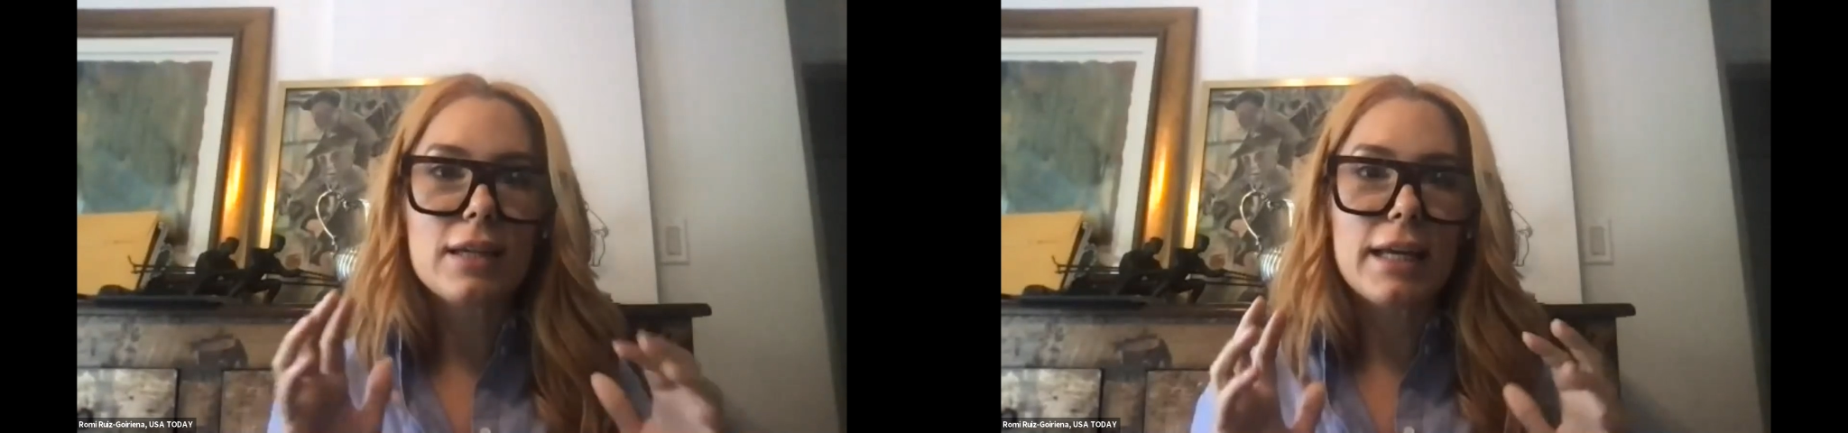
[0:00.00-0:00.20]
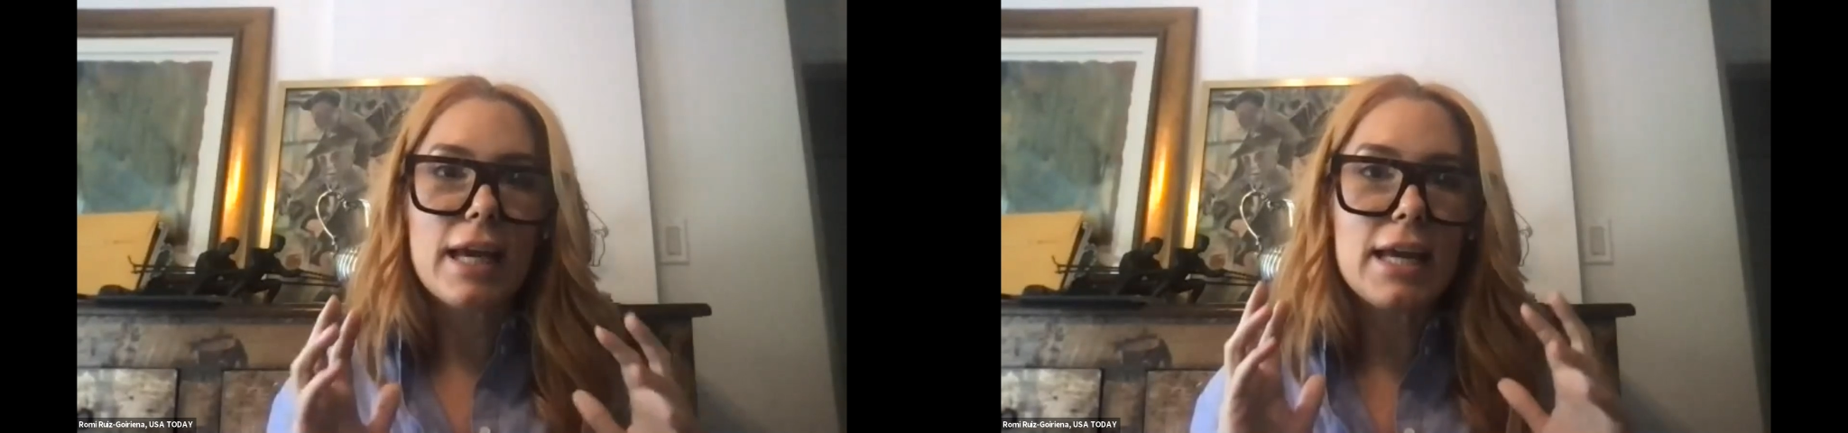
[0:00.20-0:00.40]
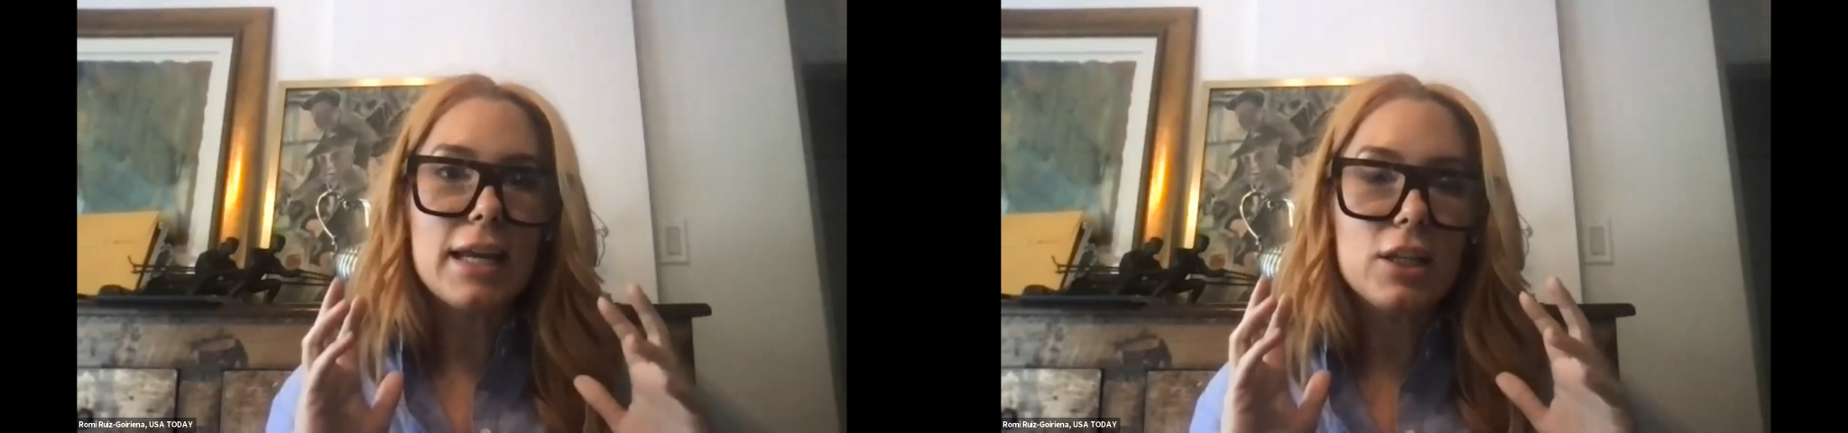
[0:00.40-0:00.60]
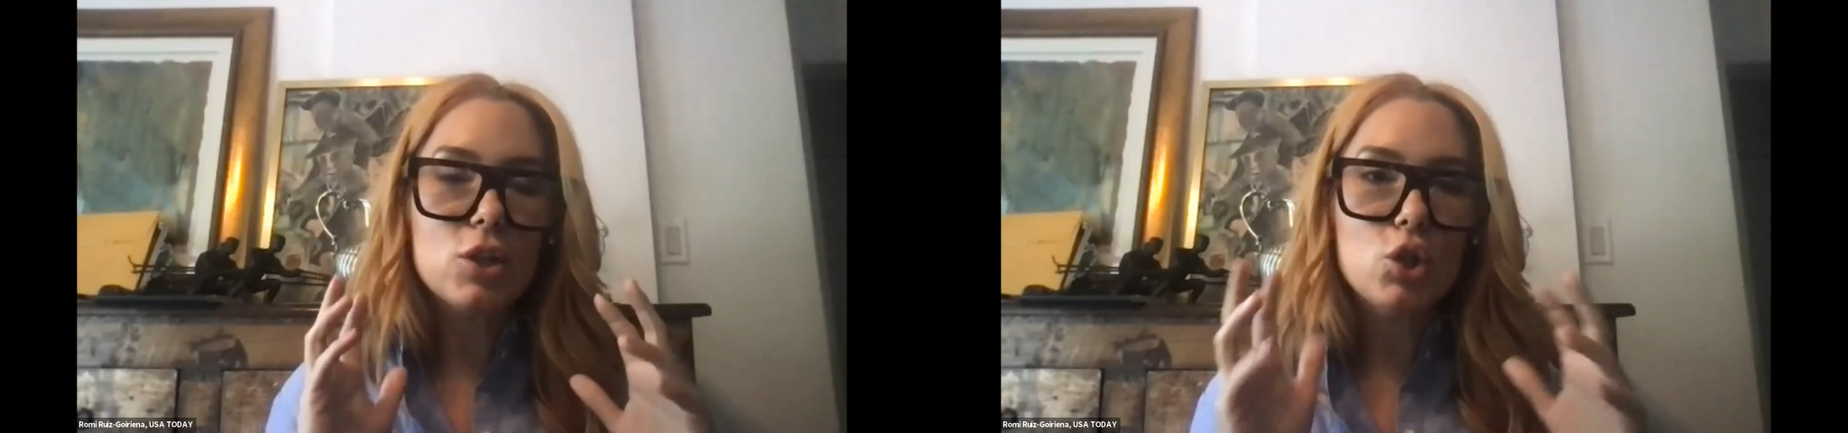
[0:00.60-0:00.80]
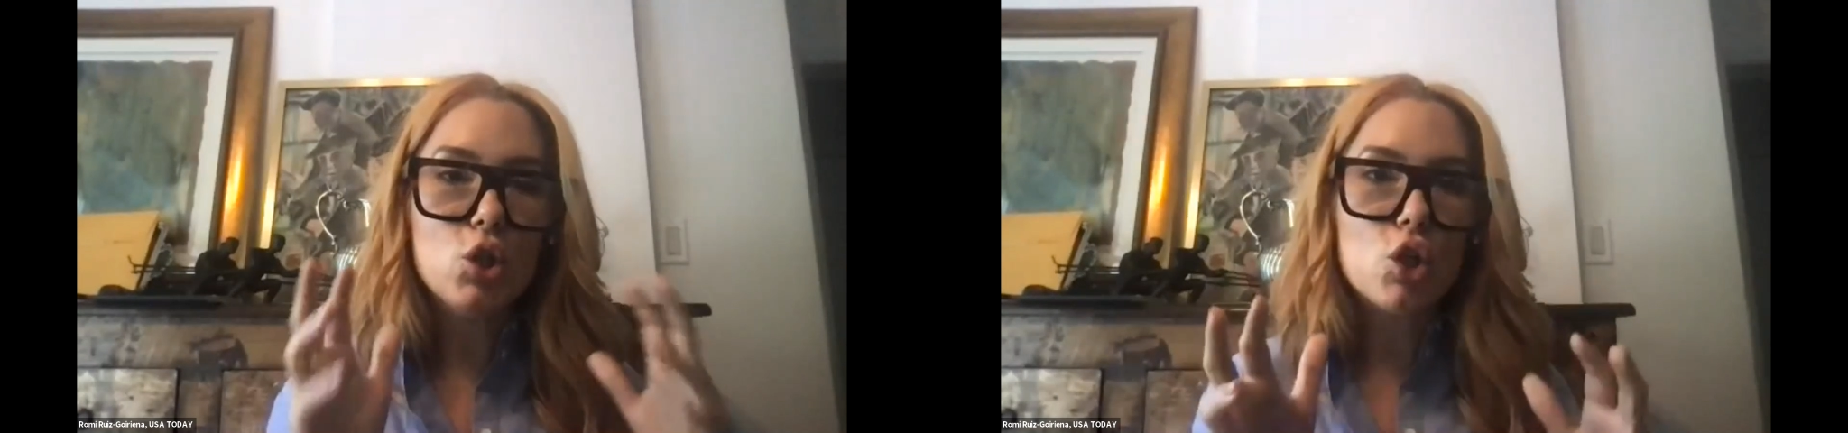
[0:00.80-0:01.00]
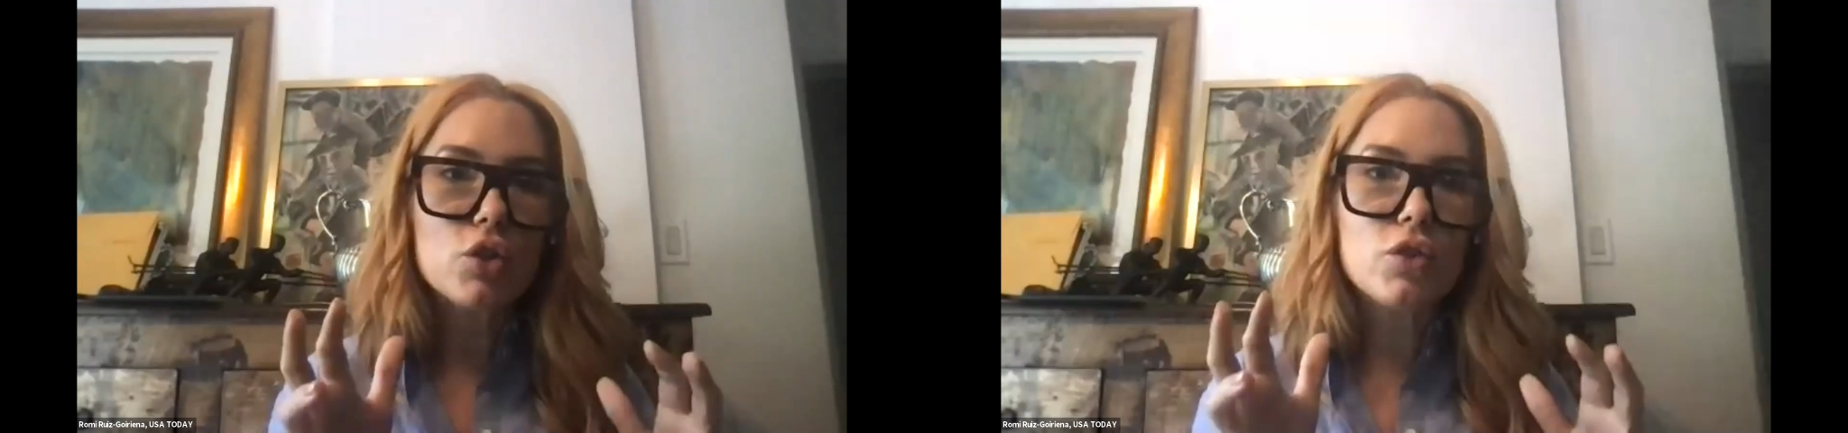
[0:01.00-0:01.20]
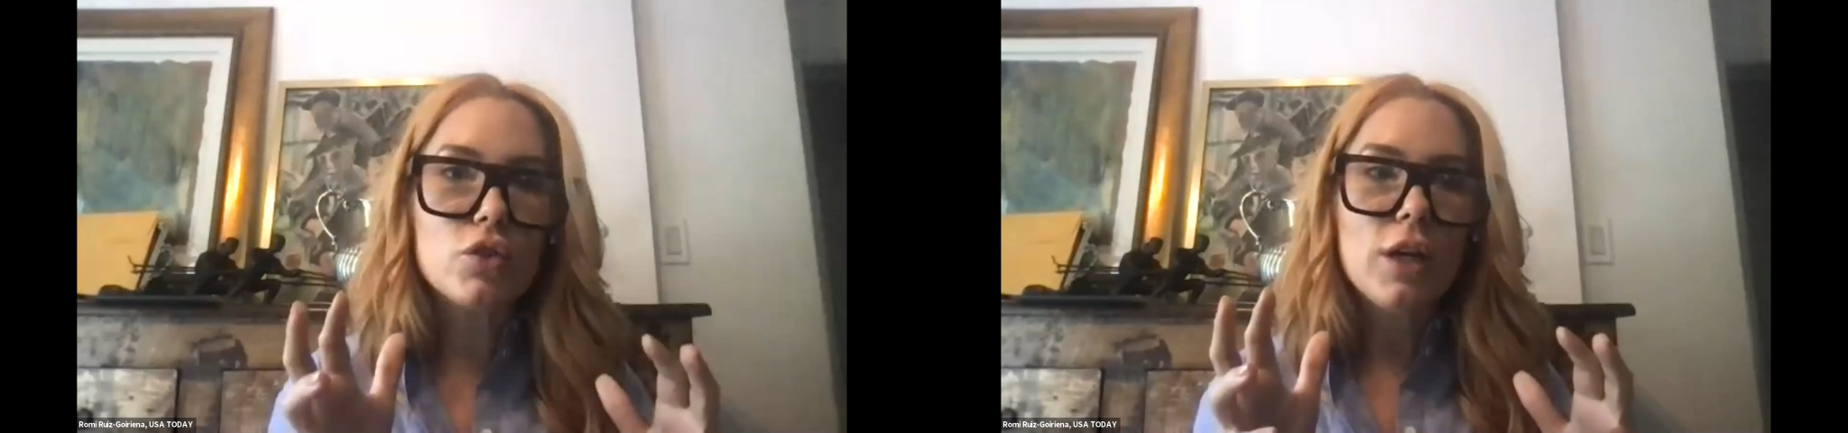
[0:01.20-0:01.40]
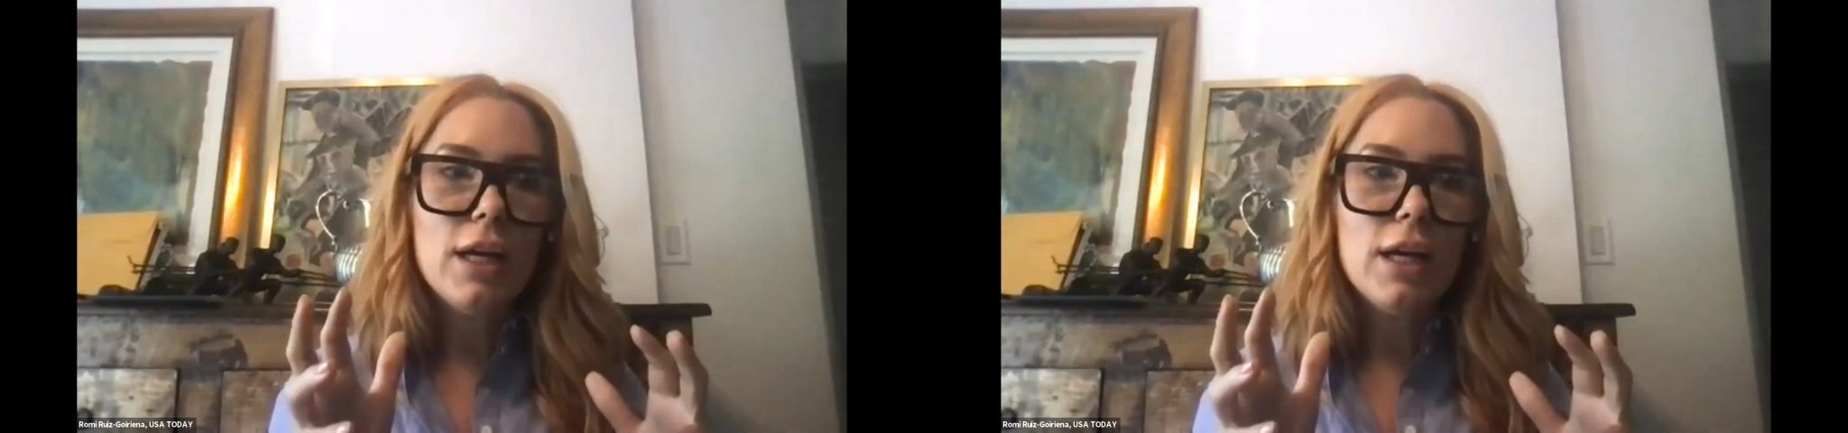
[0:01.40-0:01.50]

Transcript: Like it looked,